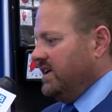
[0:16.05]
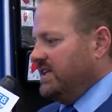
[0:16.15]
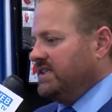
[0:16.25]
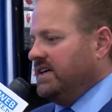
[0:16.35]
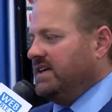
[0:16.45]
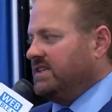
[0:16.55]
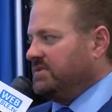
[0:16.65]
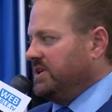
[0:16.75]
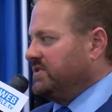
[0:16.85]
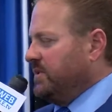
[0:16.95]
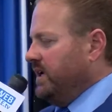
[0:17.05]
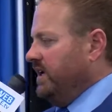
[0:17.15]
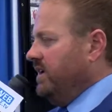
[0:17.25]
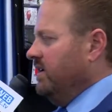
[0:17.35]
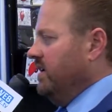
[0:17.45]
ATIA
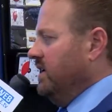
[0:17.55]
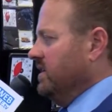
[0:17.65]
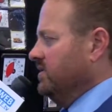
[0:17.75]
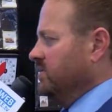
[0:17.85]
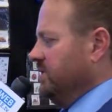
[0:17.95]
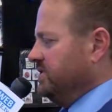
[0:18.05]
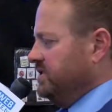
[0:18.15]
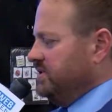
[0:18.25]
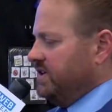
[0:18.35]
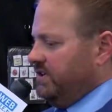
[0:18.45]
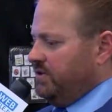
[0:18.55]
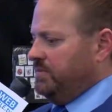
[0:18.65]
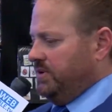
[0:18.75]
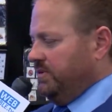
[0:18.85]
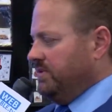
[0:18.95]
2020, we introduced our new
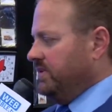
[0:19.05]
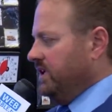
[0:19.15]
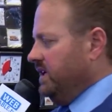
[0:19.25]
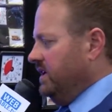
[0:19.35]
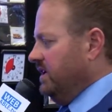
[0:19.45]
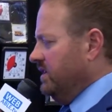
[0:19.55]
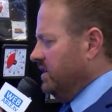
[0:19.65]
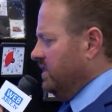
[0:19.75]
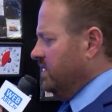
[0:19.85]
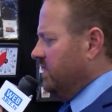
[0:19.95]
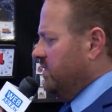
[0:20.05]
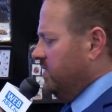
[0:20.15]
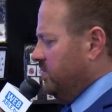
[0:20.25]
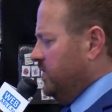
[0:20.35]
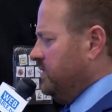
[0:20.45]
booth, and
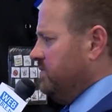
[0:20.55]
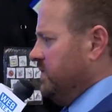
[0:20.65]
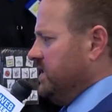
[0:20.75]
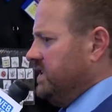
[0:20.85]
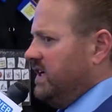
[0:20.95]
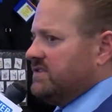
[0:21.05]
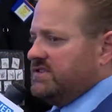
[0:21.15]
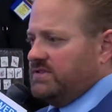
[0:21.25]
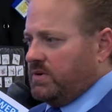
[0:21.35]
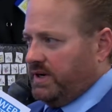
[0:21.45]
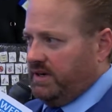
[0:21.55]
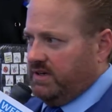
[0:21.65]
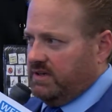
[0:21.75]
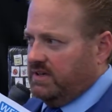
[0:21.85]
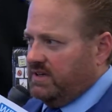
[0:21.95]
the booth really tells a story.
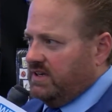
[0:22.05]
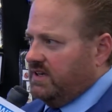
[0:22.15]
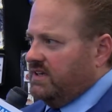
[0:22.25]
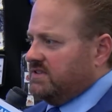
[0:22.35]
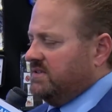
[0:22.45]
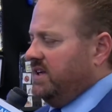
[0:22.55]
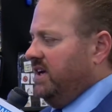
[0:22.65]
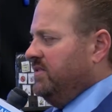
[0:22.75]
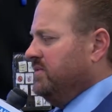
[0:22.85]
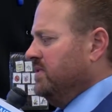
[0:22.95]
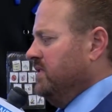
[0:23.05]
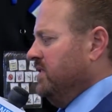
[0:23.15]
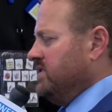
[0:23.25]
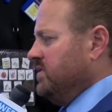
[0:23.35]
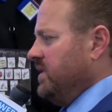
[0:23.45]
So Dave,
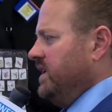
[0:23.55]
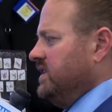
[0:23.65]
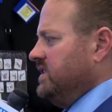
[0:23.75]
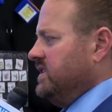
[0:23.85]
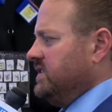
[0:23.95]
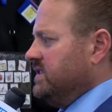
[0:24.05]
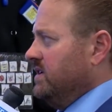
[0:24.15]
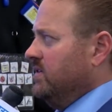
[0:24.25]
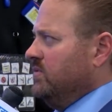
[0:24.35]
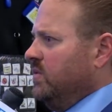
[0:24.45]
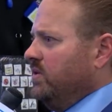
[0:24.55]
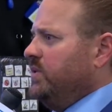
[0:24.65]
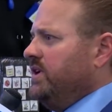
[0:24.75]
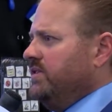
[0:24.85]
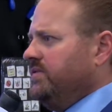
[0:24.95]
the story is what
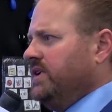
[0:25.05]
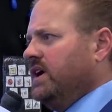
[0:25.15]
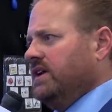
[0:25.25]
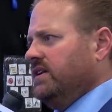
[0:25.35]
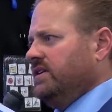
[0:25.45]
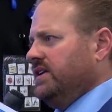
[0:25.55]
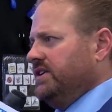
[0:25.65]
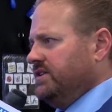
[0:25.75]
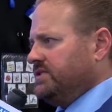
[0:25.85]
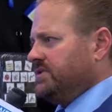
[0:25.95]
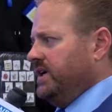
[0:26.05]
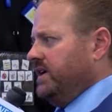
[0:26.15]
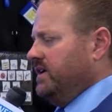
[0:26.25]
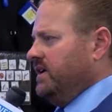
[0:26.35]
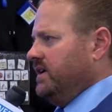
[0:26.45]
we have done in the
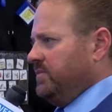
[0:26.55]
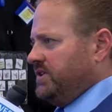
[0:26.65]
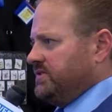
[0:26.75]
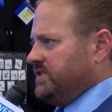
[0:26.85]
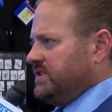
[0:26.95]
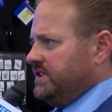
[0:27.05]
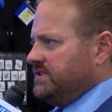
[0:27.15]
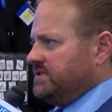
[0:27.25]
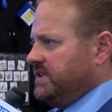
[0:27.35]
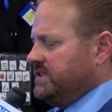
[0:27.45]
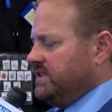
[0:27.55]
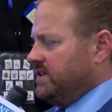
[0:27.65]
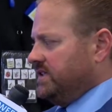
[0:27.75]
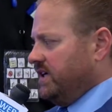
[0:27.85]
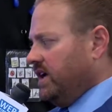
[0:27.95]
industry at Patriot Vision Industries in
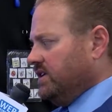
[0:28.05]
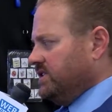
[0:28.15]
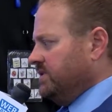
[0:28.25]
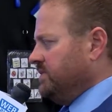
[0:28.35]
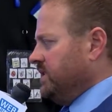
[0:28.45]
our technology.